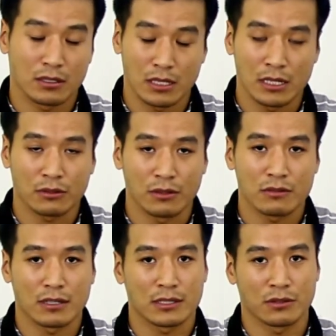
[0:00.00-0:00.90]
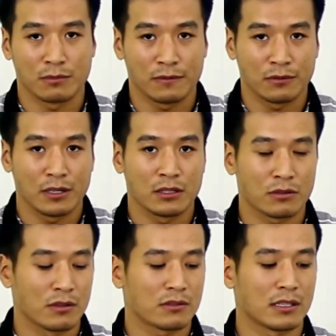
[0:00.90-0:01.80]
in contrast. So before in
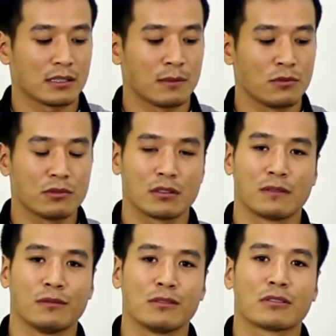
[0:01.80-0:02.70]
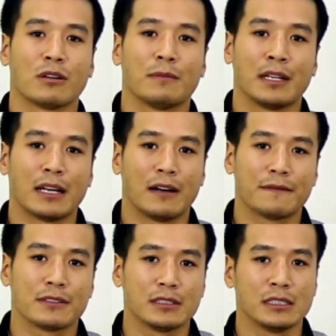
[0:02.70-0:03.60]
contrast, I'm using the full stop, and
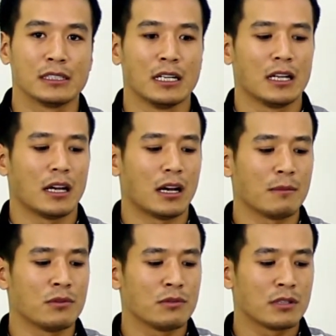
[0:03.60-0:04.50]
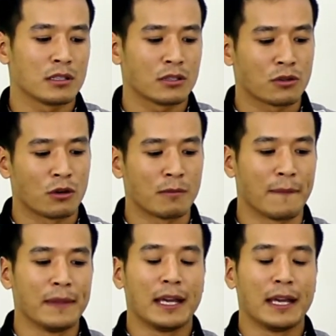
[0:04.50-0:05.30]
after it I'm using the comma.